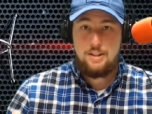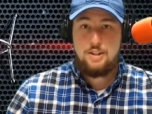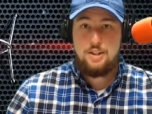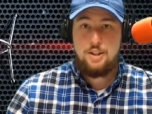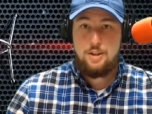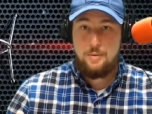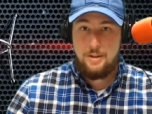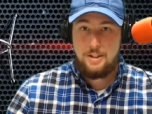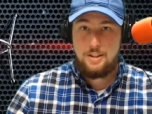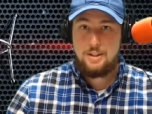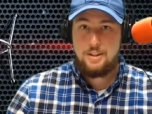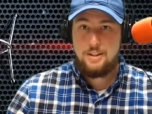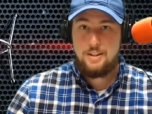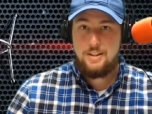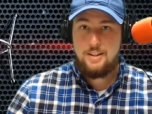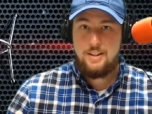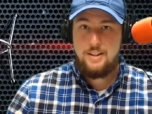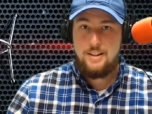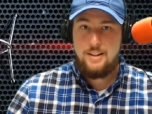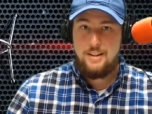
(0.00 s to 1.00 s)
Jewish.
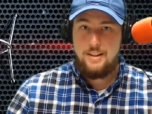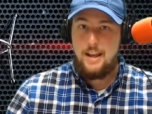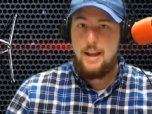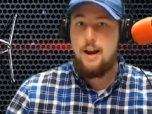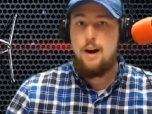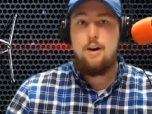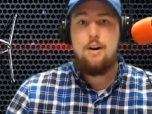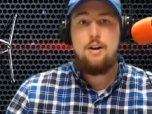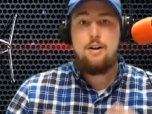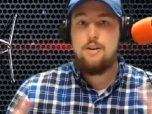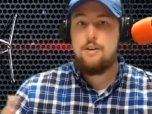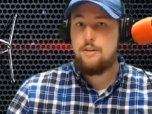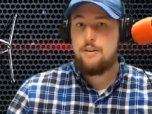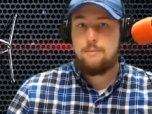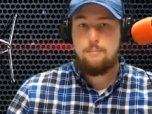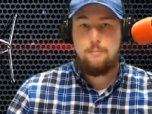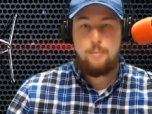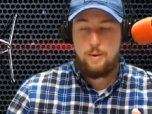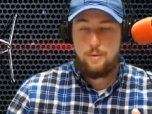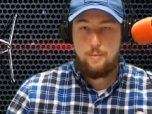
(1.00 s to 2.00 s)
They all
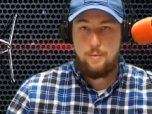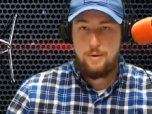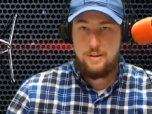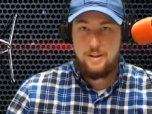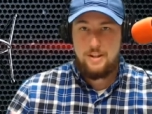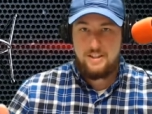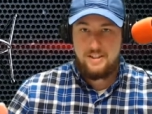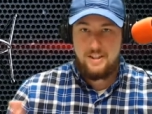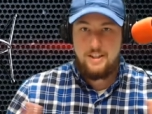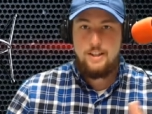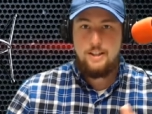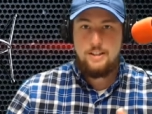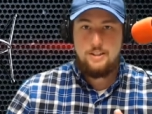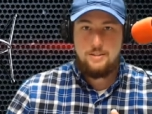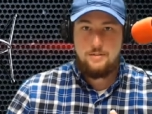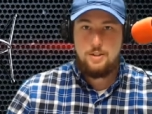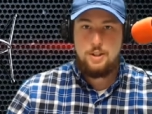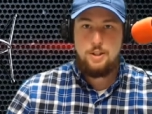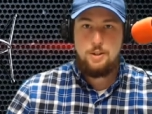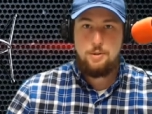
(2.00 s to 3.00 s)
were the descendants
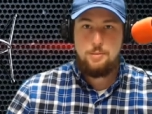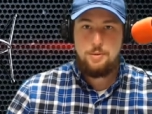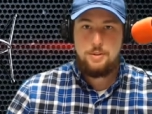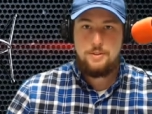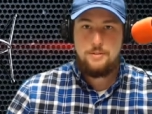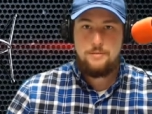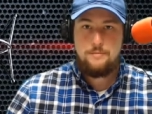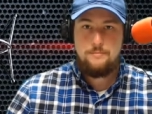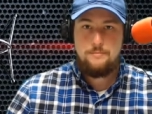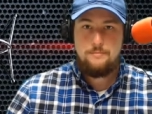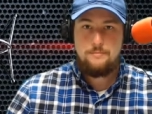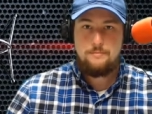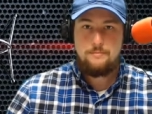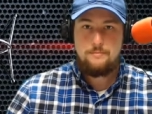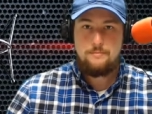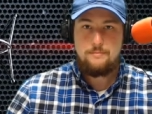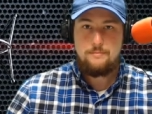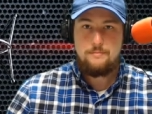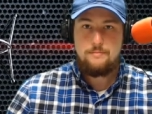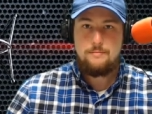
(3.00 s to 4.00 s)
of Jews.
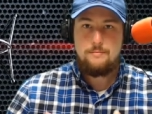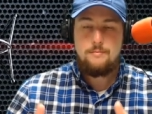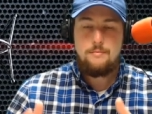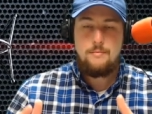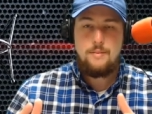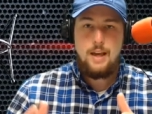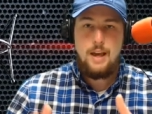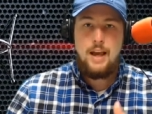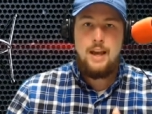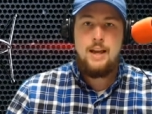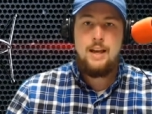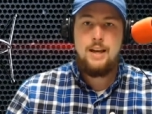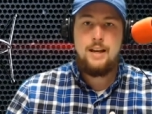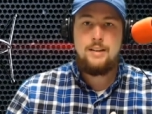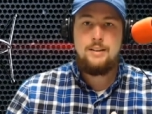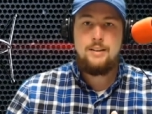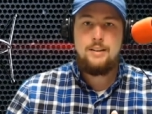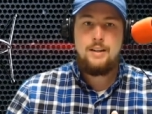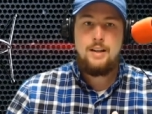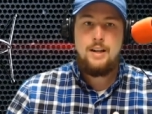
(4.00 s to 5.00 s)

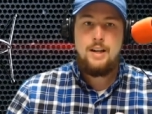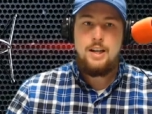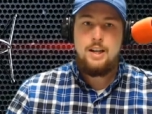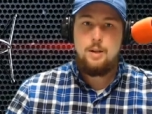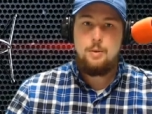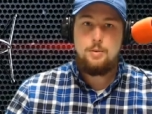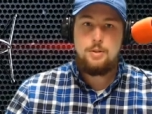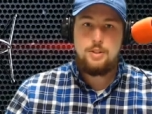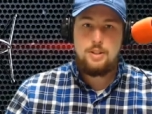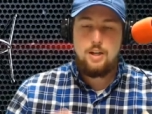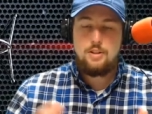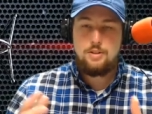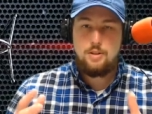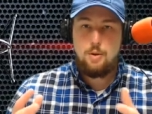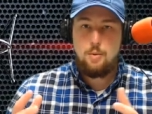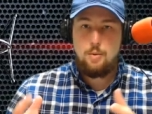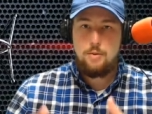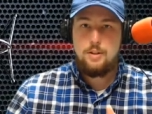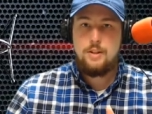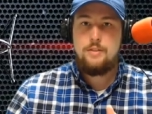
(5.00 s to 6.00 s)
And he was
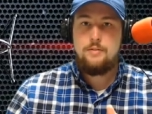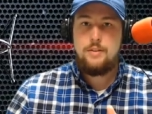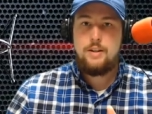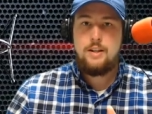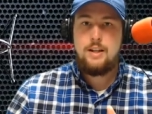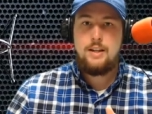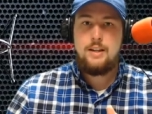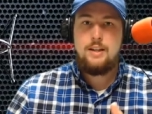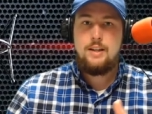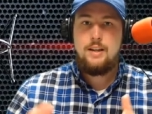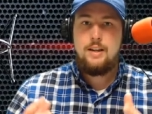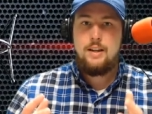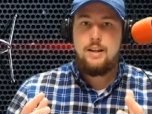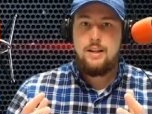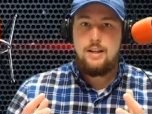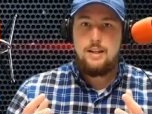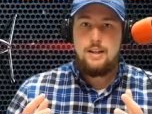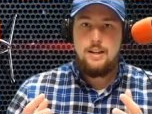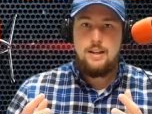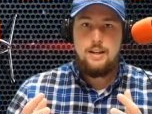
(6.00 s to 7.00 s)
also living
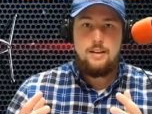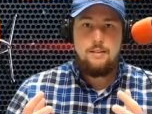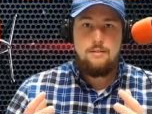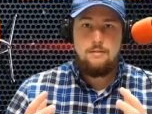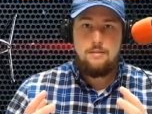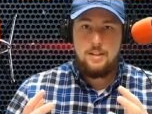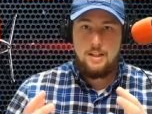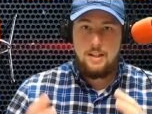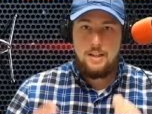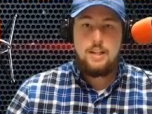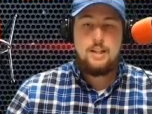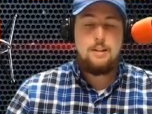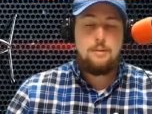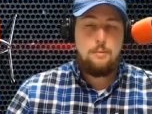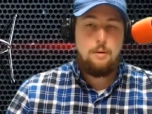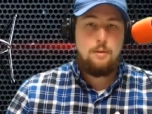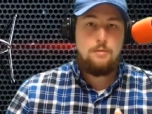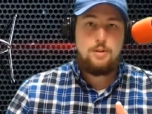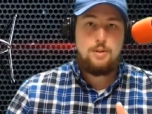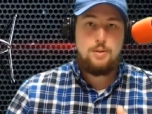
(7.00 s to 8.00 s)
in the kingdom
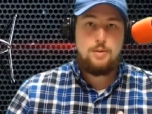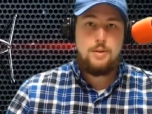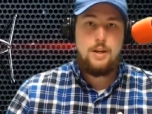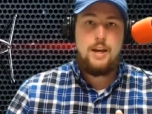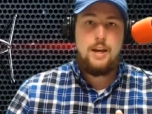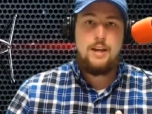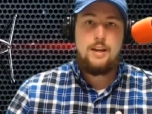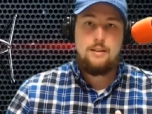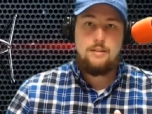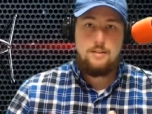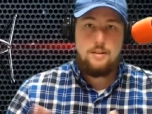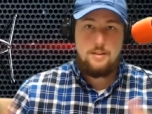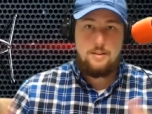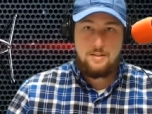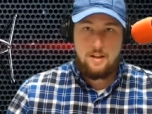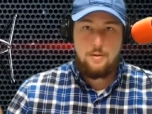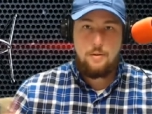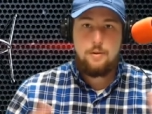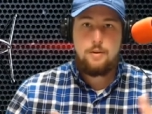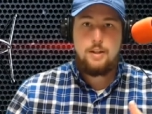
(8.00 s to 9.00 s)
of Judea, the
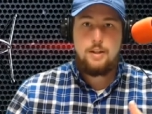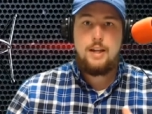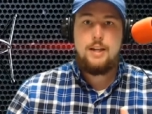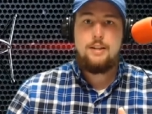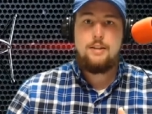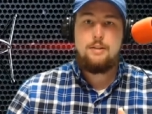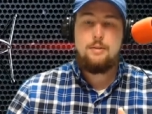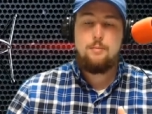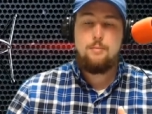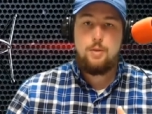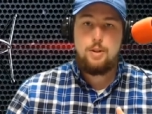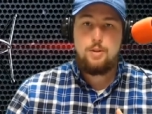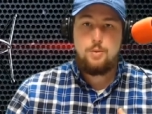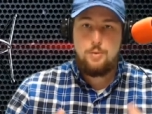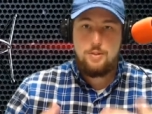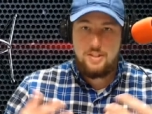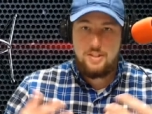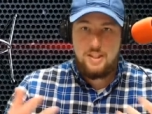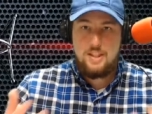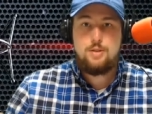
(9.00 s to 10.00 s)
southern kingdom, which
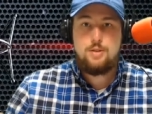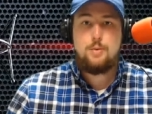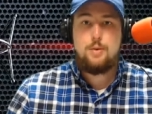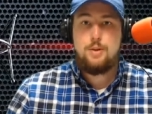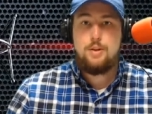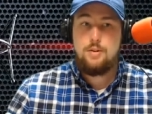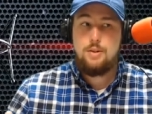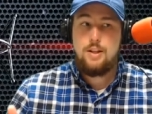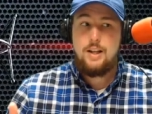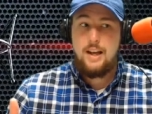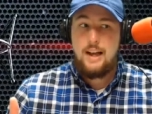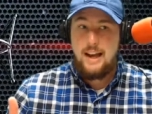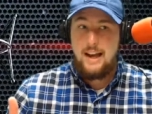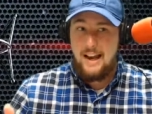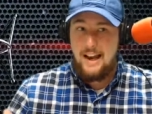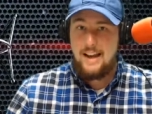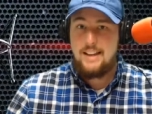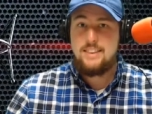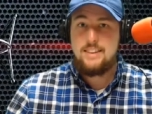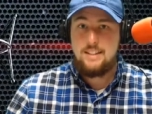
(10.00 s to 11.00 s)
was Israel
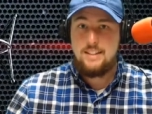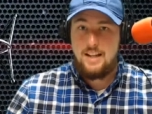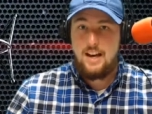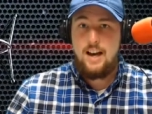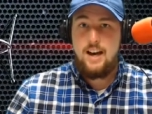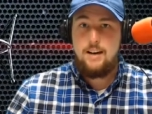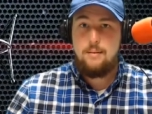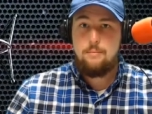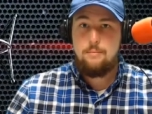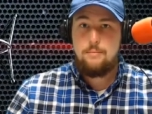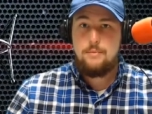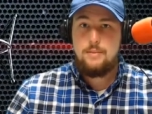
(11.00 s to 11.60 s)
at the time.